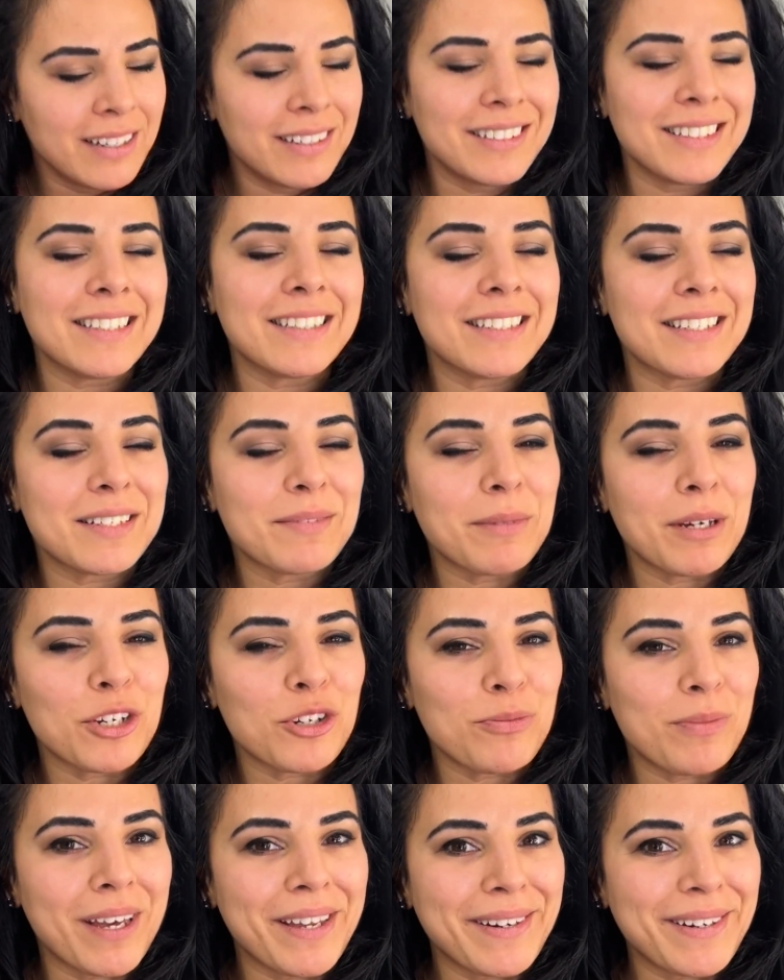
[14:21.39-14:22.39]
This is much
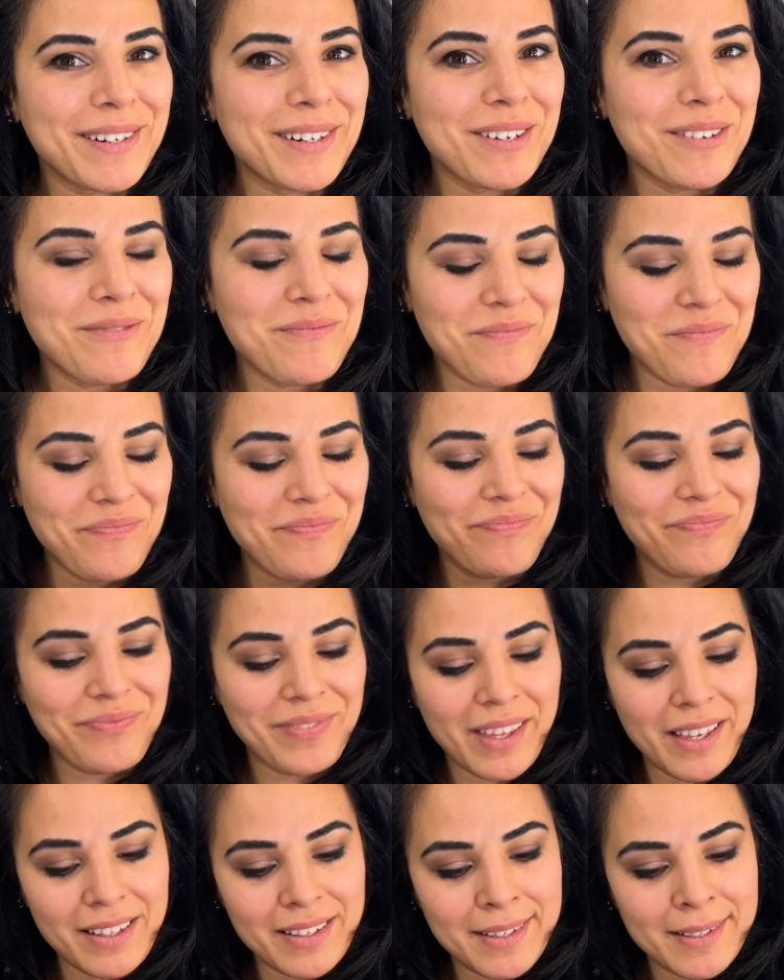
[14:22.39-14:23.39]
better.
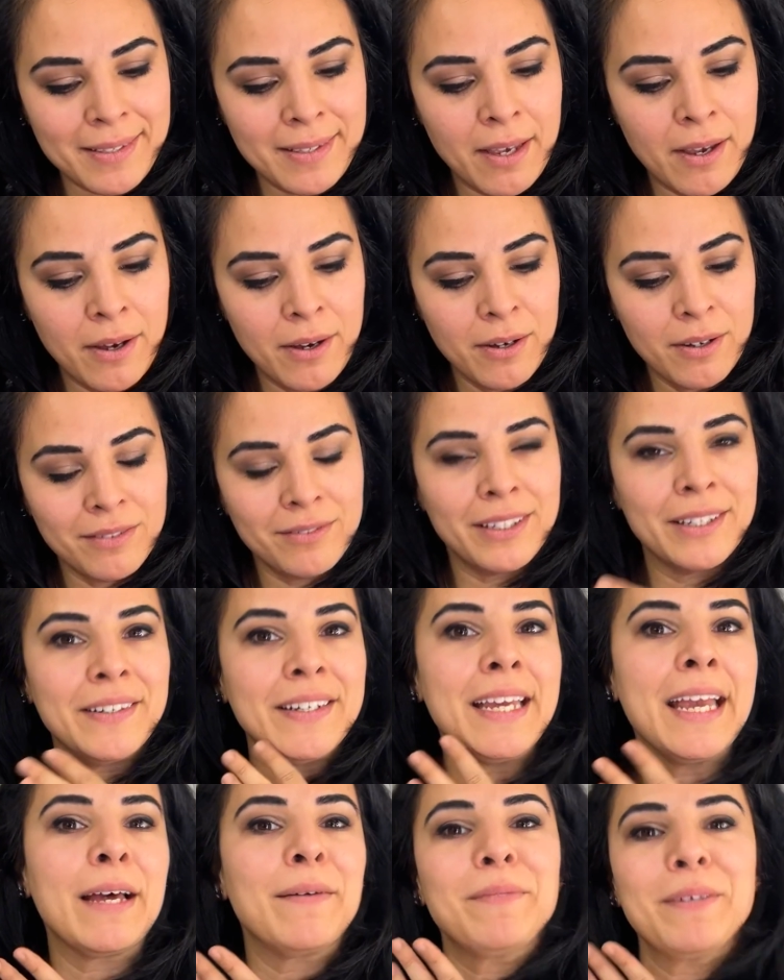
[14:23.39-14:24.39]
So very
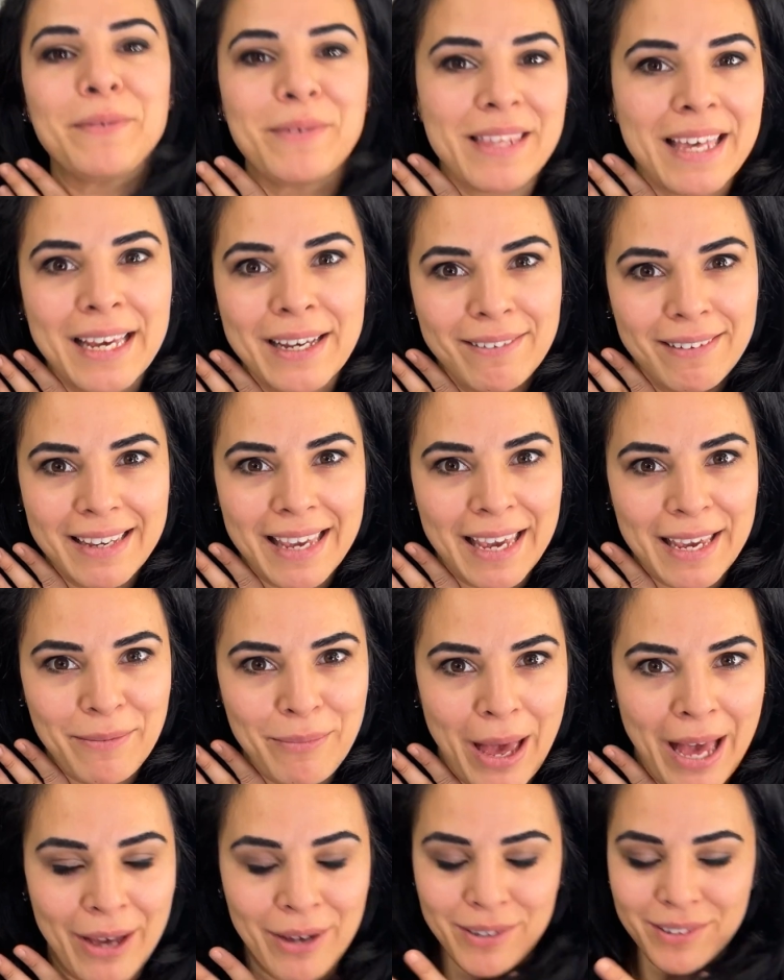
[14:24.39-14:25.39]
happy with how it came
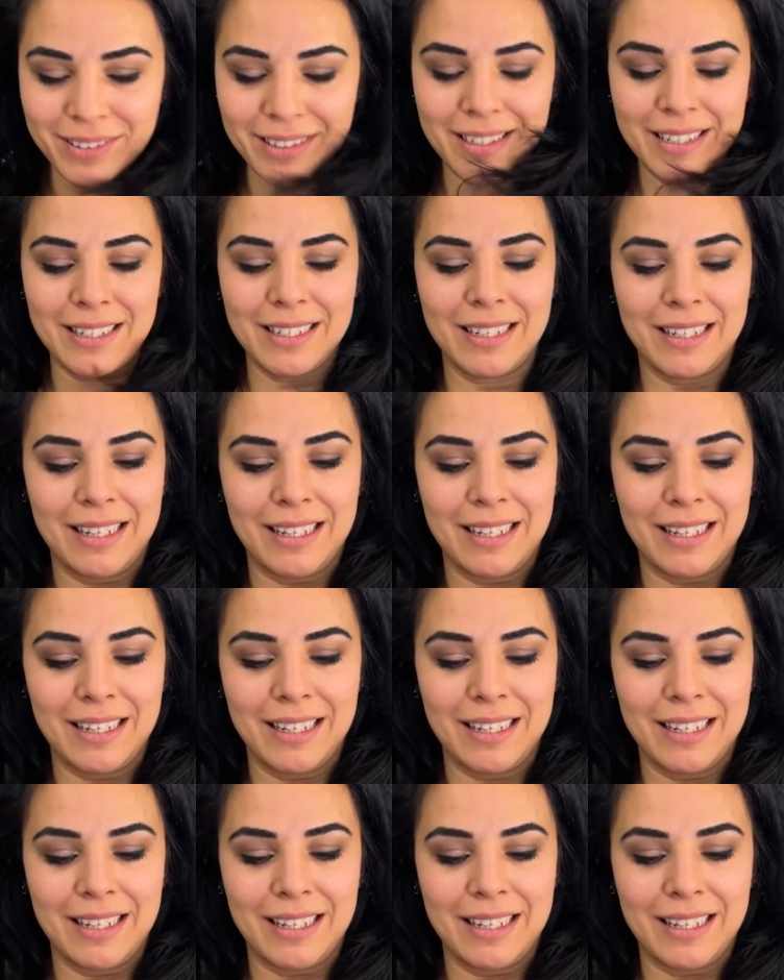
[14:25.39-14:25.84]
out.